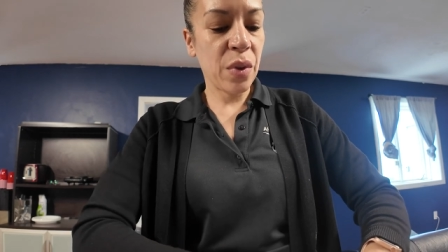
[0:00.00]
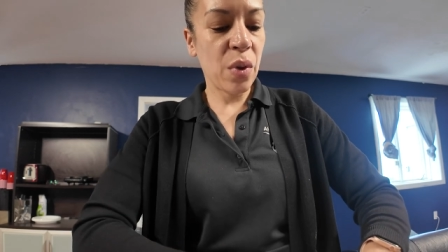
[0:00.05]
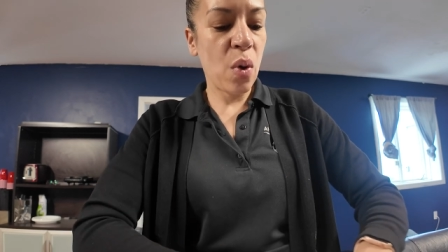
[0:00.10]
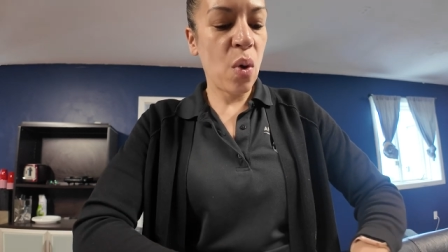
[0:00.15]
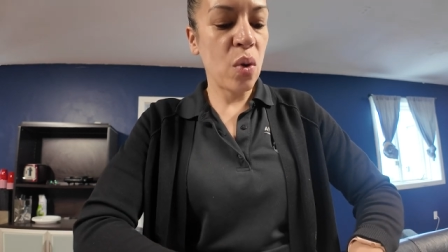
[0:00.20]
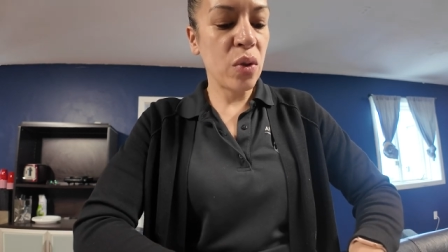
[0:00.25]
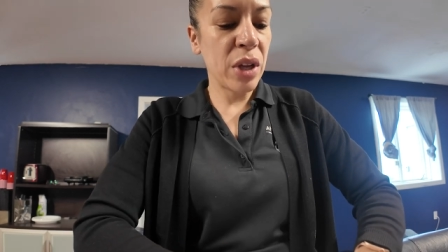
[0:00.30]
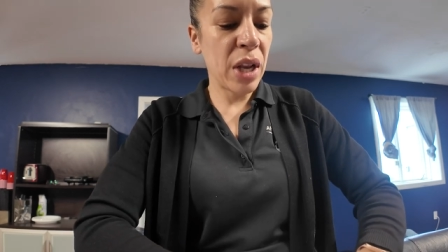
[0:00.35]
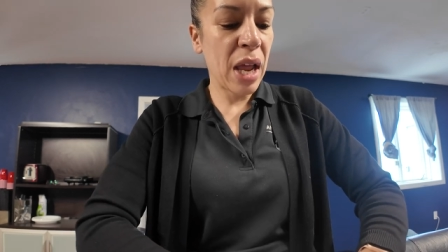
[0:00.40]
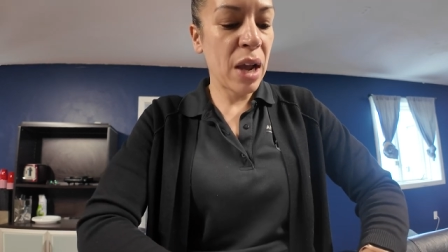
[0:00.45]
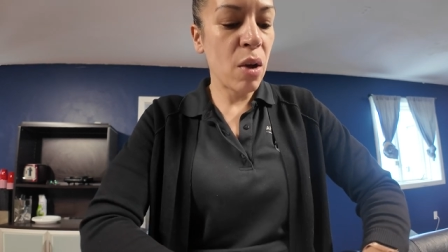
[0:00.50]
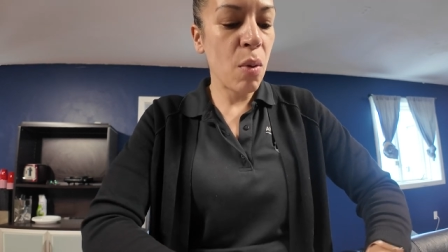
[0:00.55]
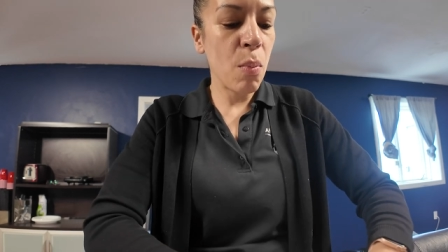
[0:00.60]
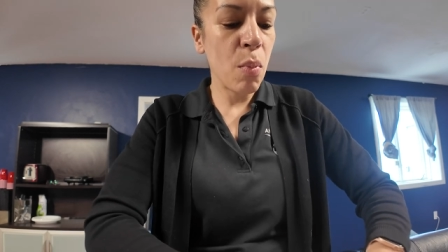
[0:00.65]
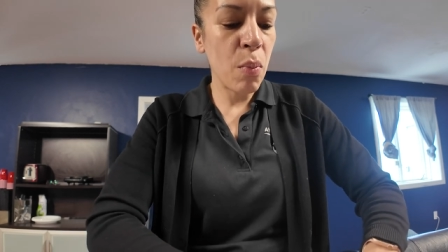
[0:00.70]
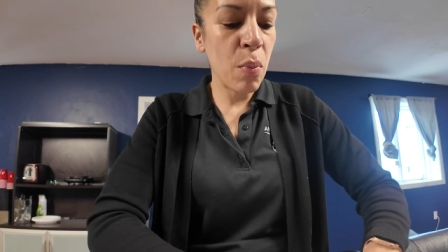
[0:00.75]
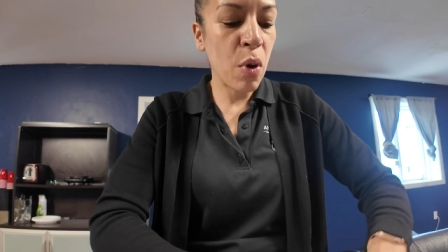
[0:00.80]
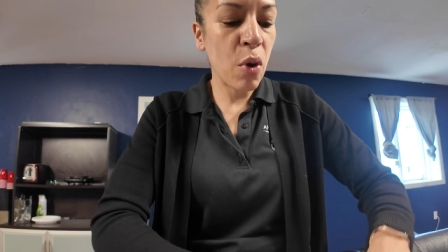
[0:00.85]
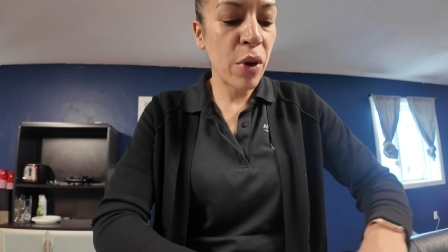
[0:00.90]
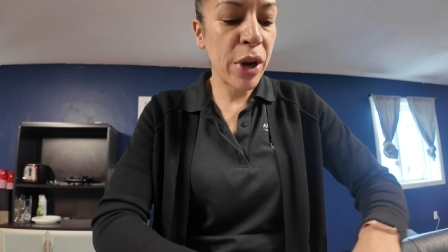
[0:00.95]
hold it like a
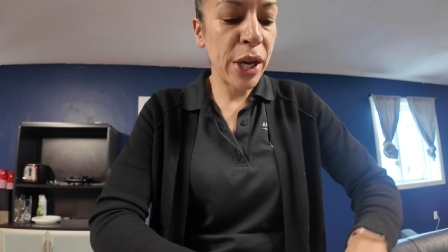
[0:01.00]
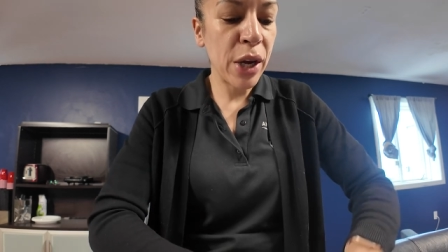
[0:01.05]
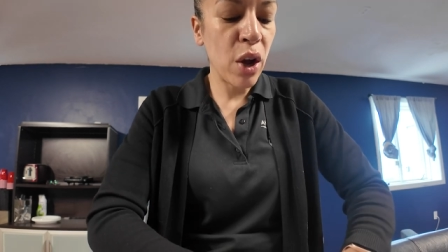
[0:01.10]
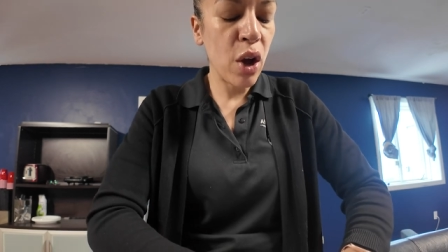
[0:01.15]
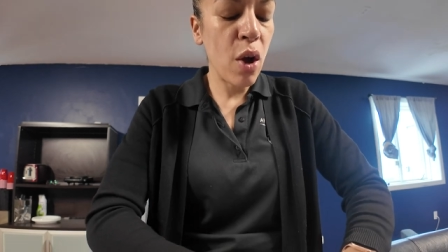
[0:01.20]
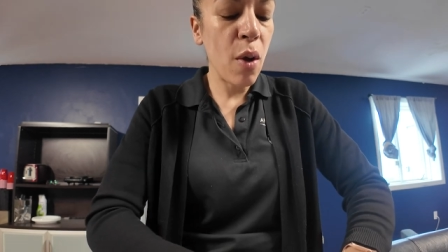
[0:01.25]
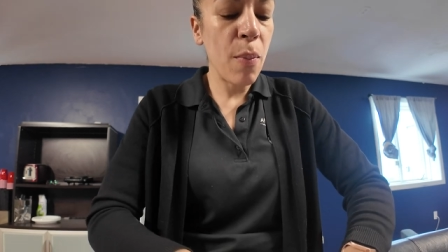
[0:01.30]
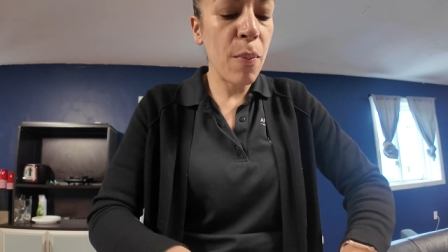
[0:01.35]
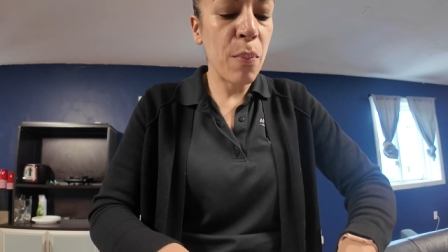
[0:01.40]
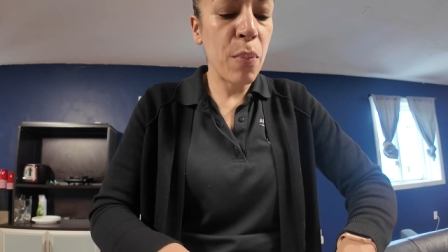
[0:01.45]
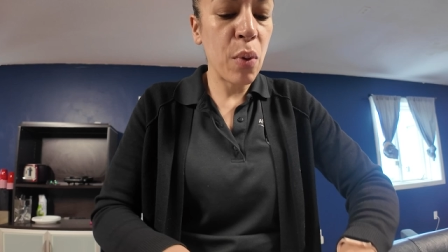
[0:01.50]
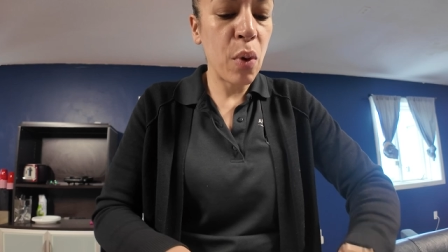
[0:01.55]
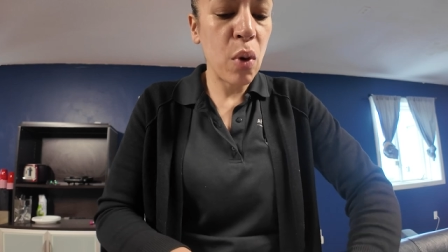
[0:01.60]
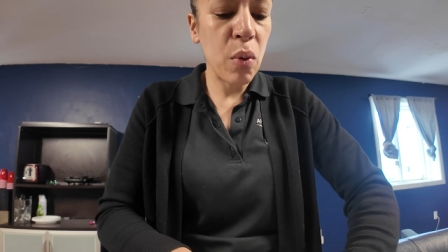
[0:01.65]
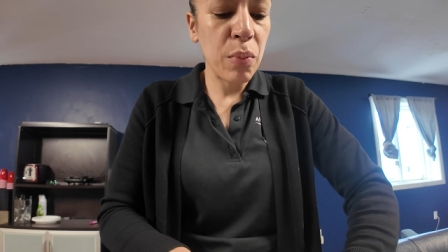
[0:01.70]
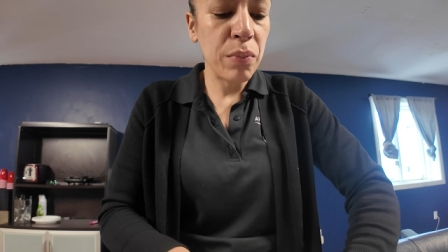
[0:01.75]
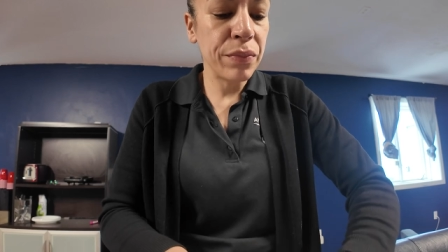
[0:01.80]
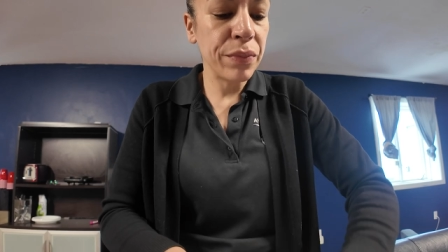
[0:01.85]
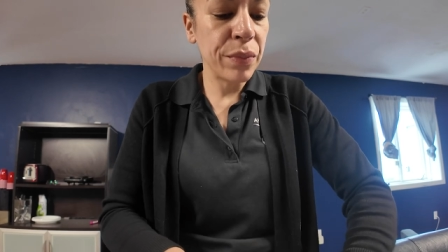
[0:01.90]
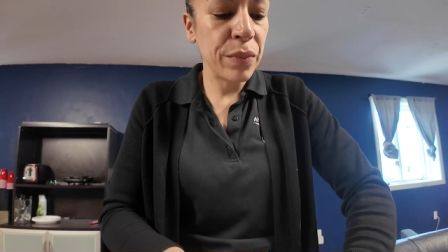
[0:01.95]
burrito,
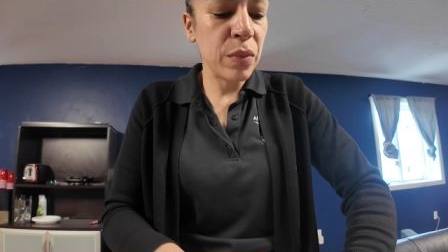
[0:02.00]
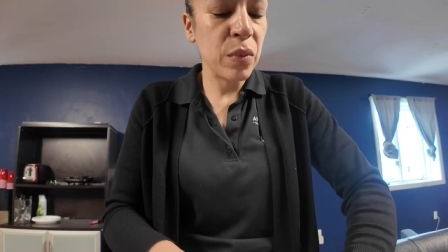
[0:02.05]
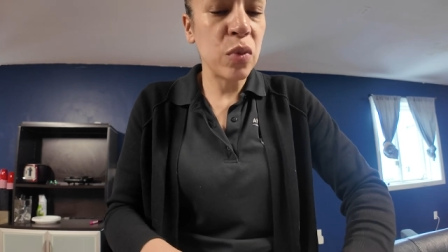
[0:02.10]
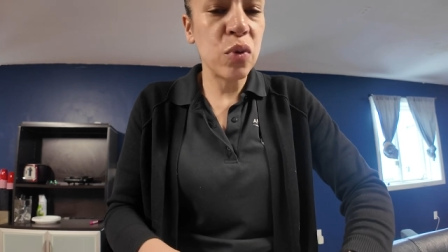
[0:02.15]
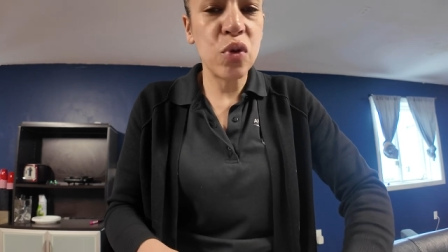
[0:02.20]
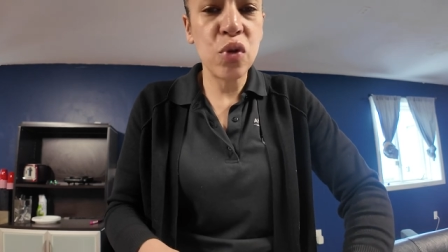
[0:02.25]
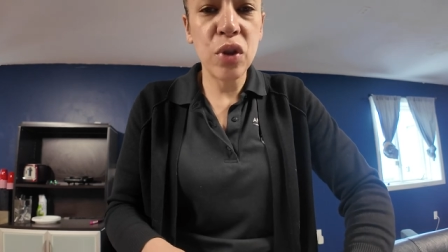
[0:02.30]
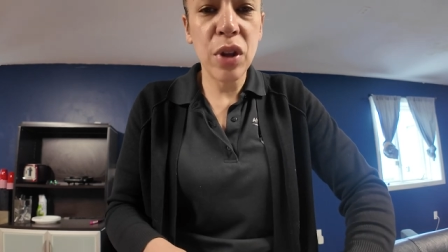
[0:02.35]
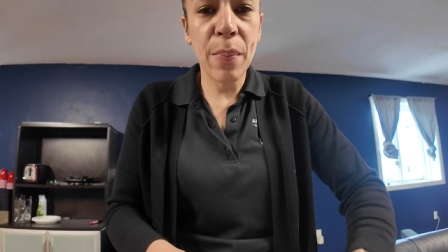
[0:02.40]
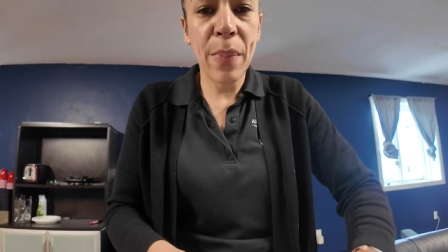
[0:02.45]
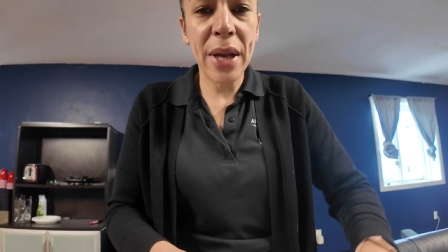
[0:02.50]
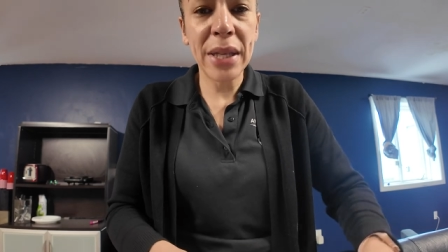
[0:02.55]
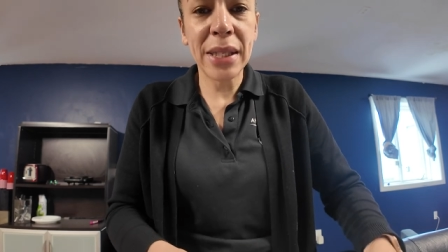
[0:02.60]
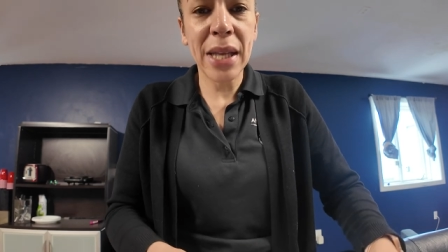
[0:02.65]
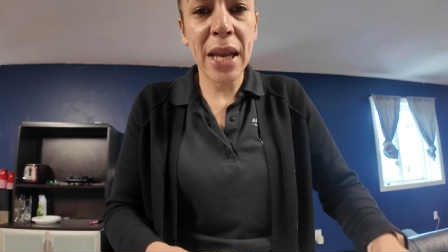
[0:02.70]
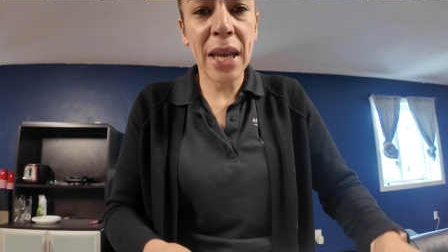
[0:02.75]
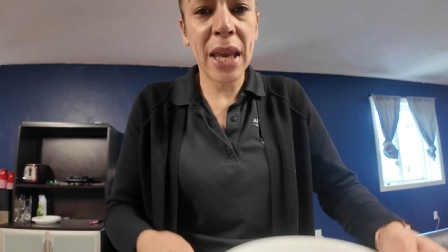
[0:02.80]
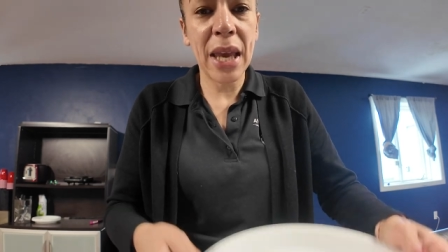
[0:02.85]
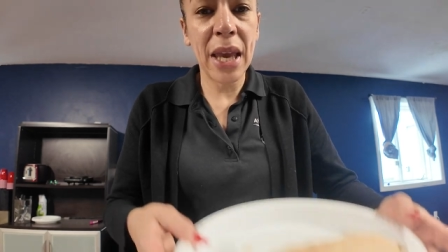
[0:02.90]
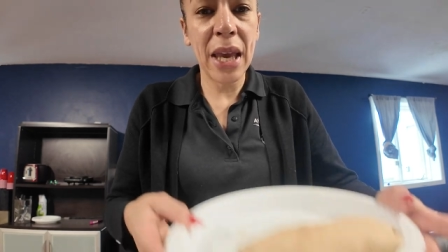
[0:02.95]
do the best
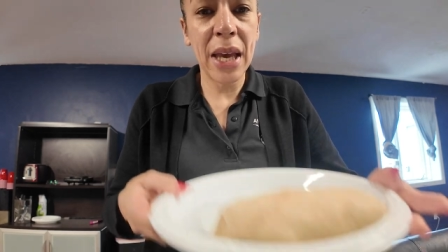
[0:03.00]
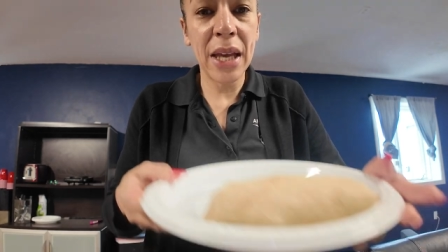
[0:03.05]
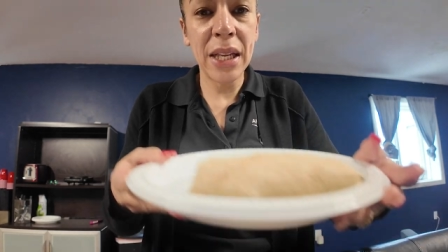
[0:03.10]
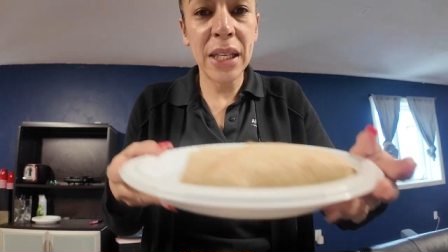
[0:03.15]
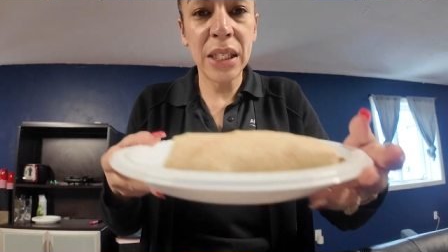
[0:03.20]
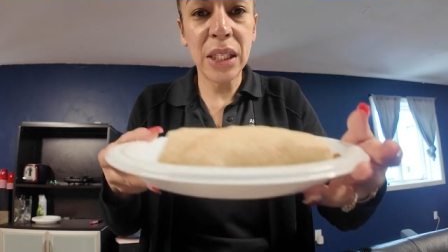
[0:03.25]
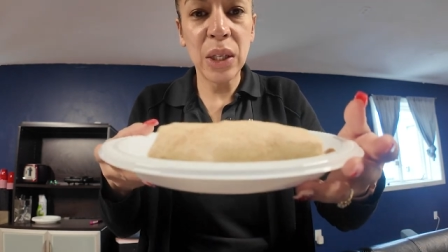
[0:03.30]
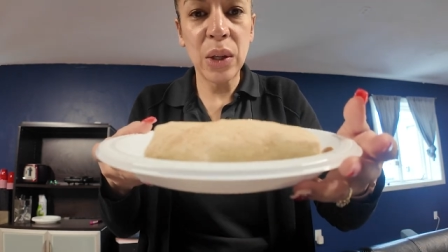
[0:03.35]
I can.